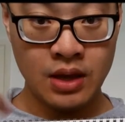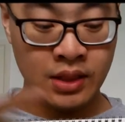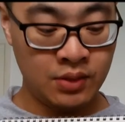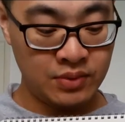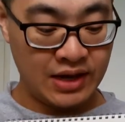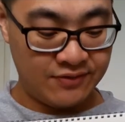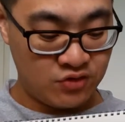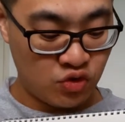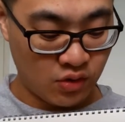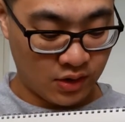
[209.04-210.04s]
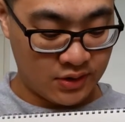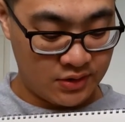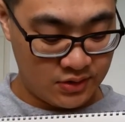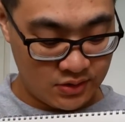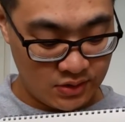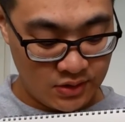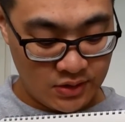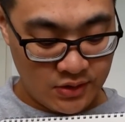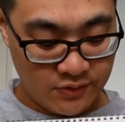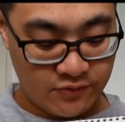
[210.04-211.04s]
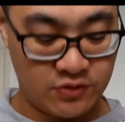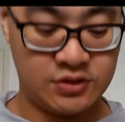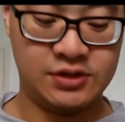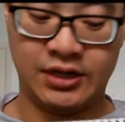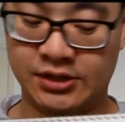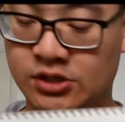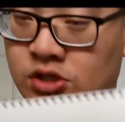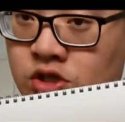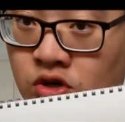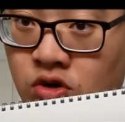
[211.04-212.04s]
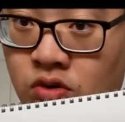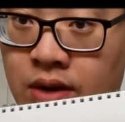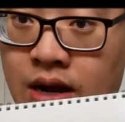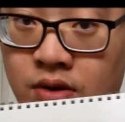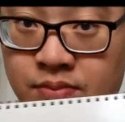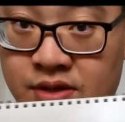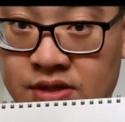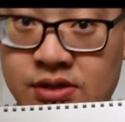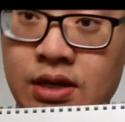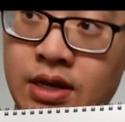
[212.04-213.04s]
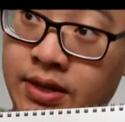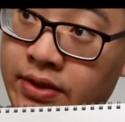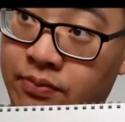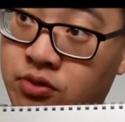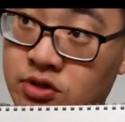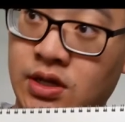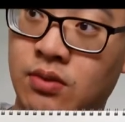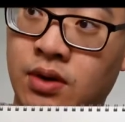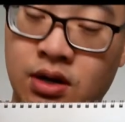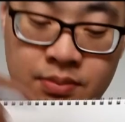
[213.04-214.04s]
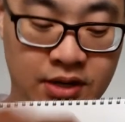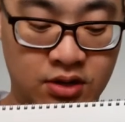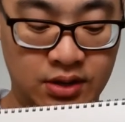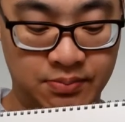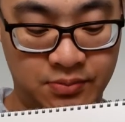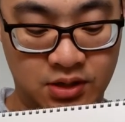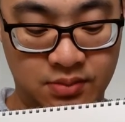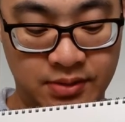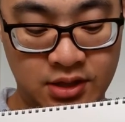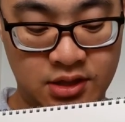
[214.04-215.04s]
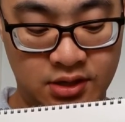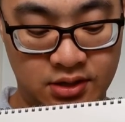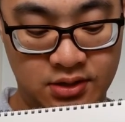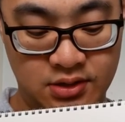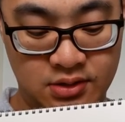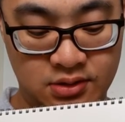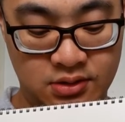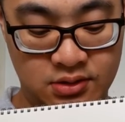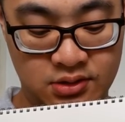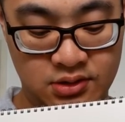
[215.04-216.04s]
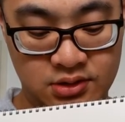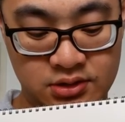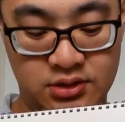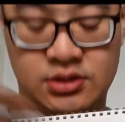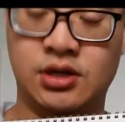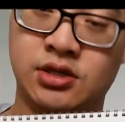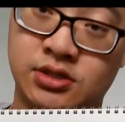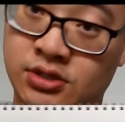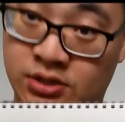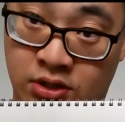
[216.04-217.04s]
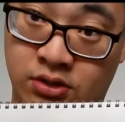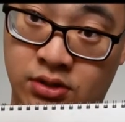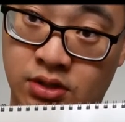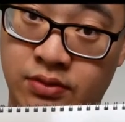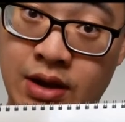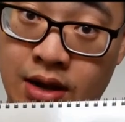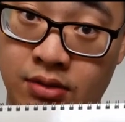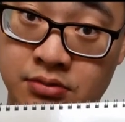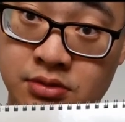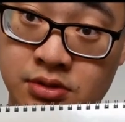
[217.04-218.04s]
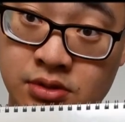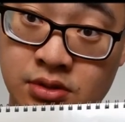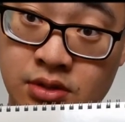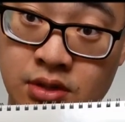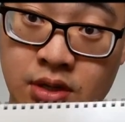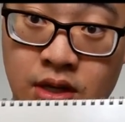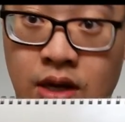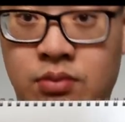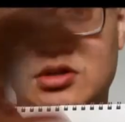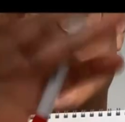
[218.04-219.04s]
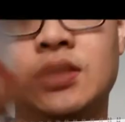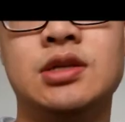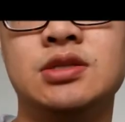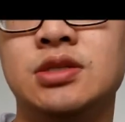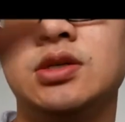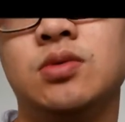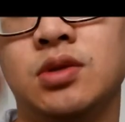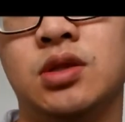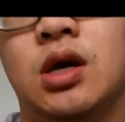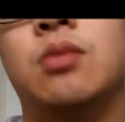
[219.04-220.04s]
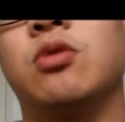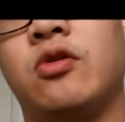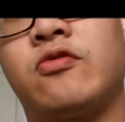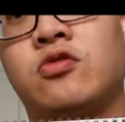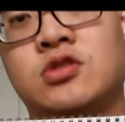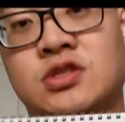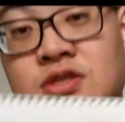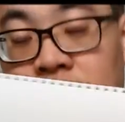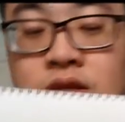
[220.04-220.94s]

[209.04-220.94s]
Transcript: And then we have torque, forces that circle around, because if you push that water bottle, I'm gonna bet you it's going to start circling around. And we're starting to deal with a lot more forces